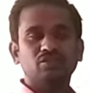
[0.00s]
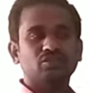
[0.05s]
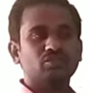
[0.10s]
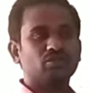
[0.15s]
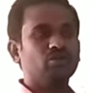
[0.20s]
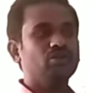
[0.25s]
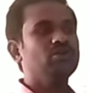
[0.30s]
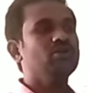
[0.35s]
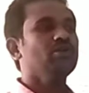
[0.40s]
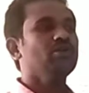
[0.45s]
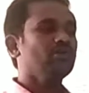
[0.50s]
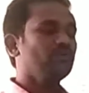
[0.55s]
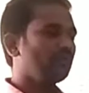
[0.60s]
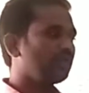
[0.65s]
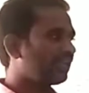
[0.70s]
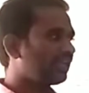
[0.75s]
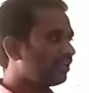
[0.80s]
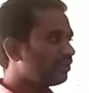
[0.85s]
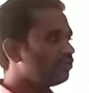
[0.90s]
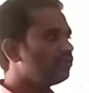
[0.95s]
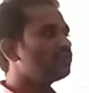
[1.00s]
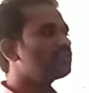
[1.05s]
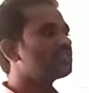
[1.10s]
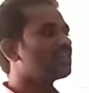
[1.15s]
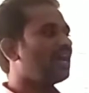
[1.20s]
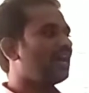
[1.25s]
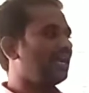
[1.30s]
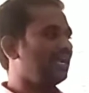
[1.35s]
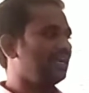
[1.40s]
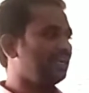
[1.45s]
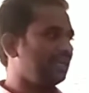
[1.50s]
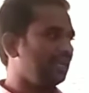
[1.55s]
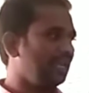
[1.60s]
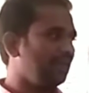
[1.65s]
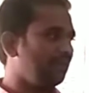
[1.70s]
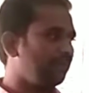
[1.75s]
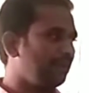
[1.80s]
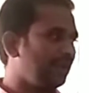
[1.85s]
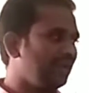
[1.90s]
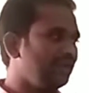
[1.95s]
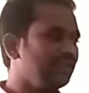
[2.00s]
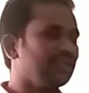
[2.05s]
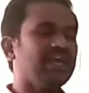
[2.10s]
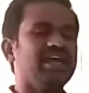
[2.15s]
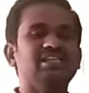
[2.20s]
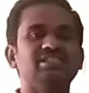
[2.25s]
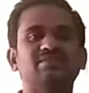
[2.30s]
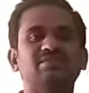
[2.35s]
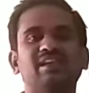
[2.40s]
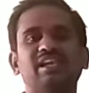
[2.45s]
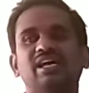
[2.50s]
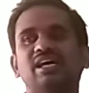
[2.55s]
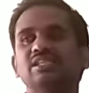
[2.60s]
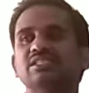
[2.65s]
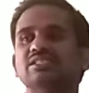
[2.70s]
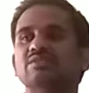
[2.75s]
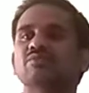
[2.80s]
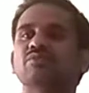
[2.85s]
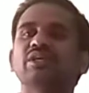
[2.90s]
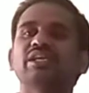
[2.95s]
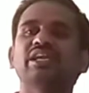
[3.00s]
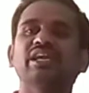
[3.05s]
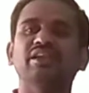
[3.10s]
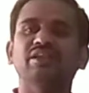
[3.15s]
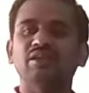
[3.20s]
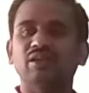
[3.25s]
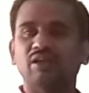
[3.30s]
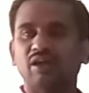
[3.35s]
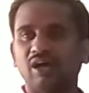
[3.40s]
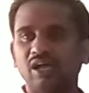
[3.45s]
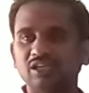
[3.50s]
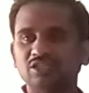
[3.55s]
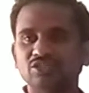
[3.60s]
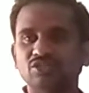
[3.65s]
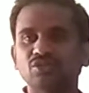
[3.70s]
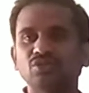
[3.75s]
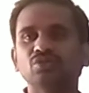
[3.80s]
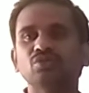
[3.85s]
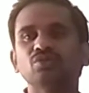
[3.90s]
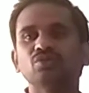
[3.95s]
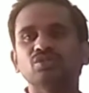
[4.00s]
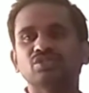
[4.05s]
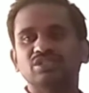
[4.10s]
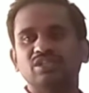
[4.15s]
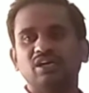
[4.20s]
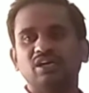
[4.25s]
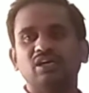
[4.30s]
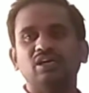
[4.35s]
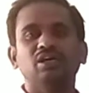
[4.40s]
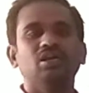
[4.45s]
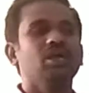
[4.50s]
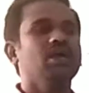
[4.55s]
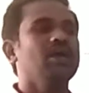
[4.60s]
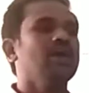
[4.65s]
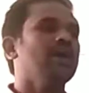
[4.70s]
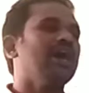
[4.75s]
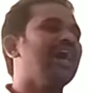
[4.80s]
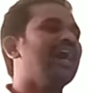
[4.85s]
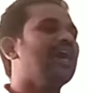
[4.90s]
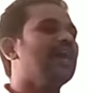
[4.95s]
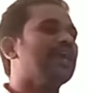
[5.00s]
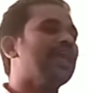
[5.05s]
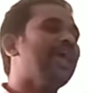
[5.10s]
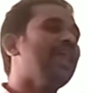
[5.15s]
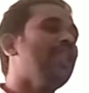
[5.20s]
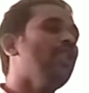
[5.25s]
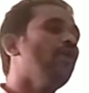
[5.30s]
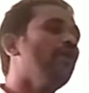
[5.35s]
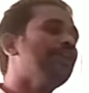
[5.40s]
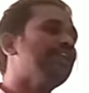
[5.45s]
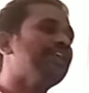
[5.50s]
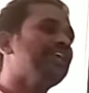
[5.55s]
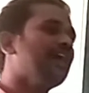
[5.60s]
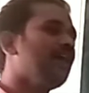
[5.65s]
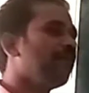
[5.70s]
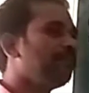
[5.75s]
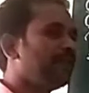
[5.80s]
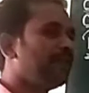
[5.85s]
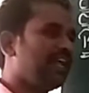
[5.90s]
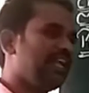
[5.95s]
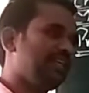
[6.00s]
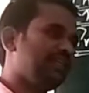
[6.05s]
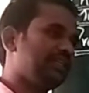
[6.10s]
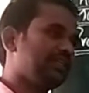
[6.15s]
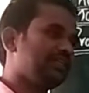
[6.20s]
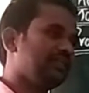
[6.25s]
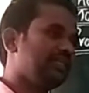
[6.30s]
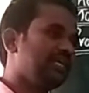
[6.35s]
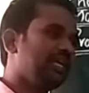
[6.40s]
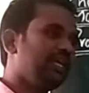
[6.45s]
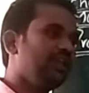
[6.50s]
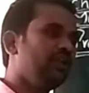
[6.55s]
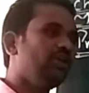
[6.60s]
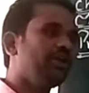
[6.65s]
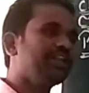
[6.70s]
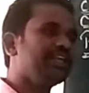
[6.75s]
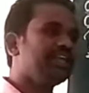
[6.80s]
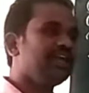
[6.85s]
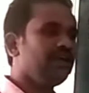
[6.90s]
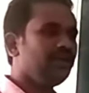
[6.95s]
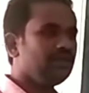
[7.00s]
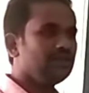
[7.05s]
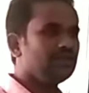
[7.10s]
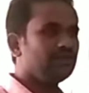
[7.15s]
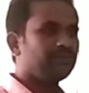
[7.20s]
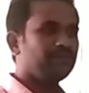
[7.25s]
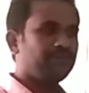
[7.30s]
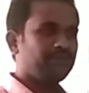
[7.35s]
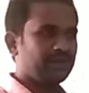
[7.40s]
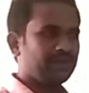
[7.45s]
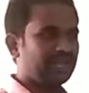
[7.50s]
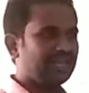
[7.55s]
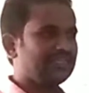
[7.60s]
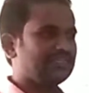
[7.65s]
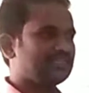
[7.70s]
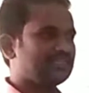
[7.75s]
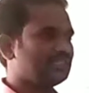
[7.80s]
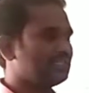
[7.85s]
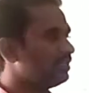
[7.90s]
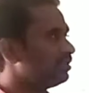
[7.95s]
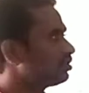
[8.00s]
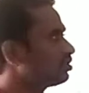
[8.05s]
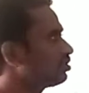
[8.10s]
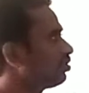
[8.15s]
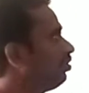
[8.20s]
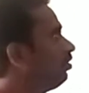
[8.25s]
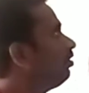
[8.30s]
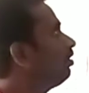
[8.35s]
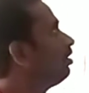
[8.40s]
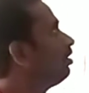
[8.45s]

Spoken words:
So we can use Hydrilla plant as well as we can also use Elodia plant. Elodia plant. So